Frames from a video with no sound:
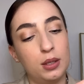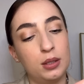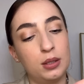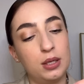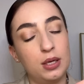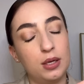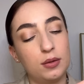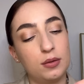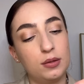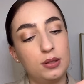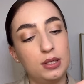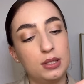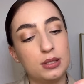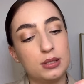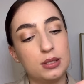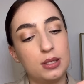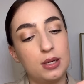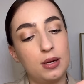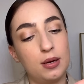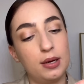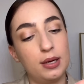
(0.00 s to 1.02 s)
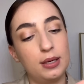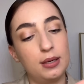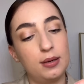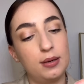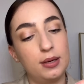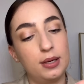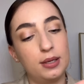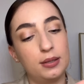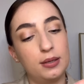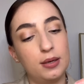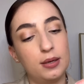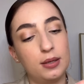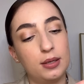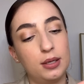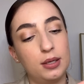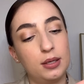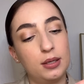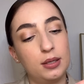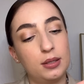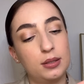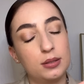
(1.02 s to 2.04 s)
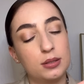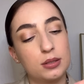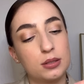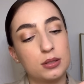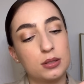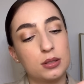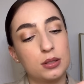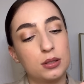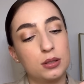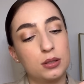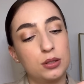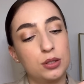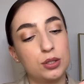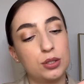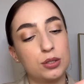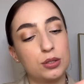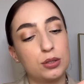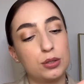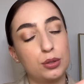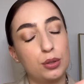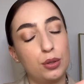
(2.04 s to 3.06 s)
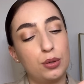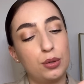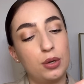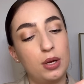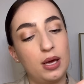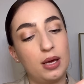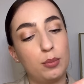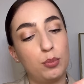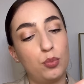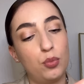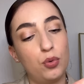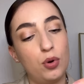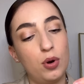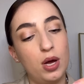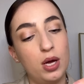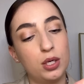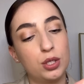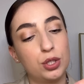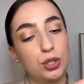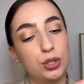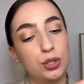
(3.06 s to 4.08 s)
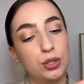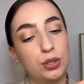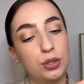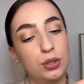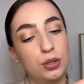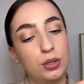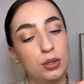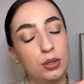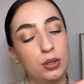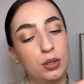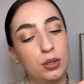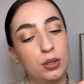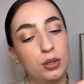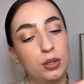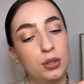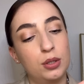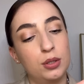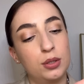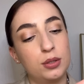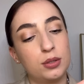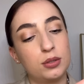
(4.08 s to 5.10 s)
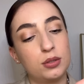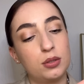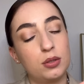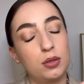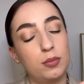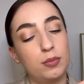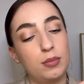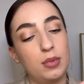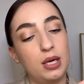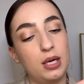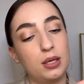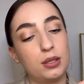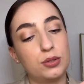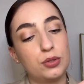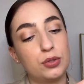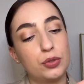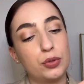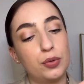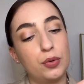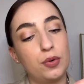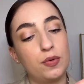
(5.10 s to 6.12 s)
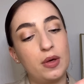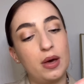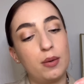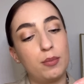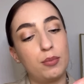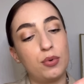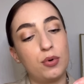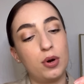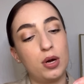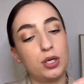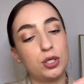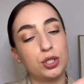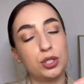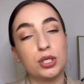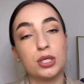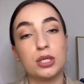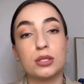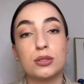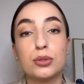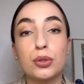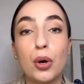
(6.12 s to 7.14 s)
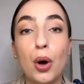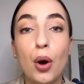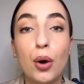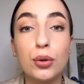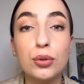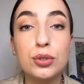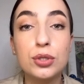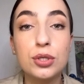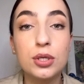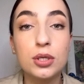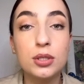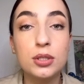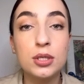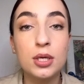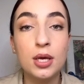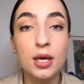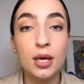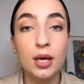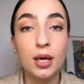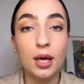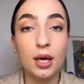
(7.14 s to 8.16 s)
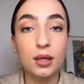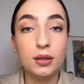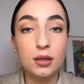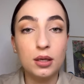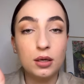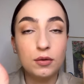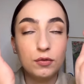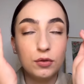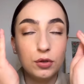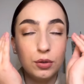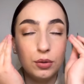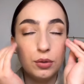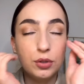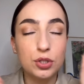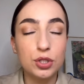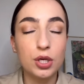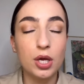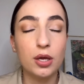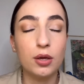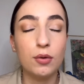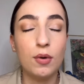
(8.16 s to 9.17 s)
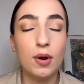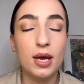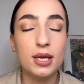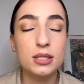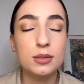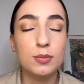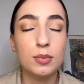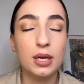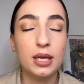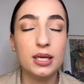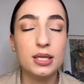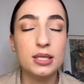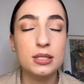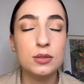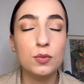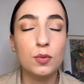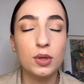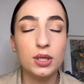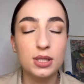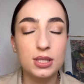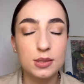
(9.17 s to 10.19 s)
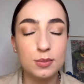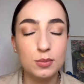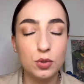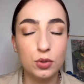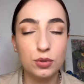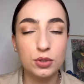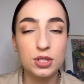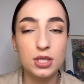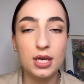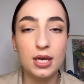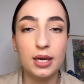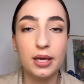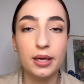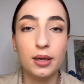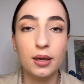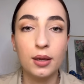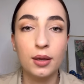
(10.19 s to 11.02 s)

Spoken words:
Now this eyeliner is just on a brush. So I'll make sure that brush is coated. And then if you could shut your eyes, please, once more, darling.